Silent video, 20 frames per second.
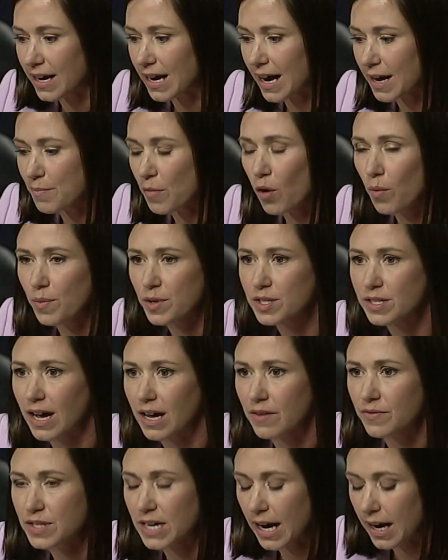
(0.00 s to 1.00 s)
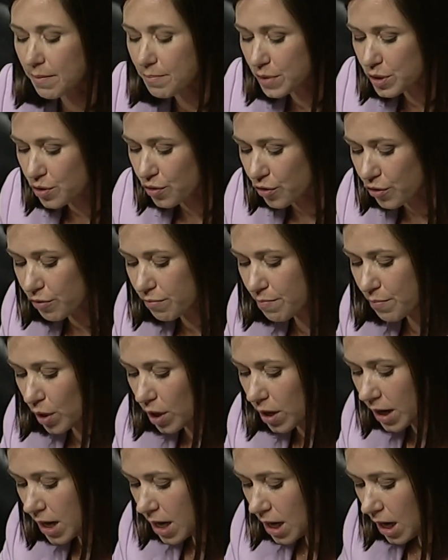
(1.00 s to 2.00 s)
And I am almost out of time. Mr.
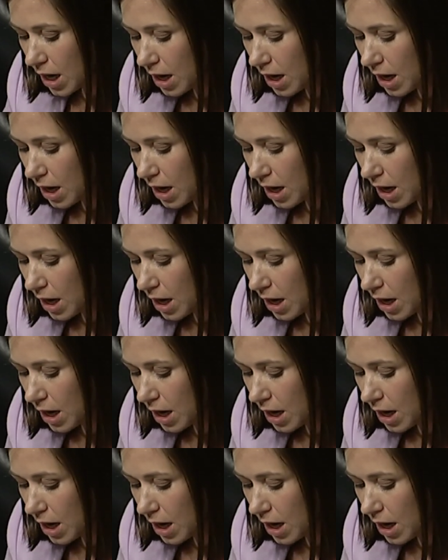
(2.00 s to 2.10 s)
Grutenberg,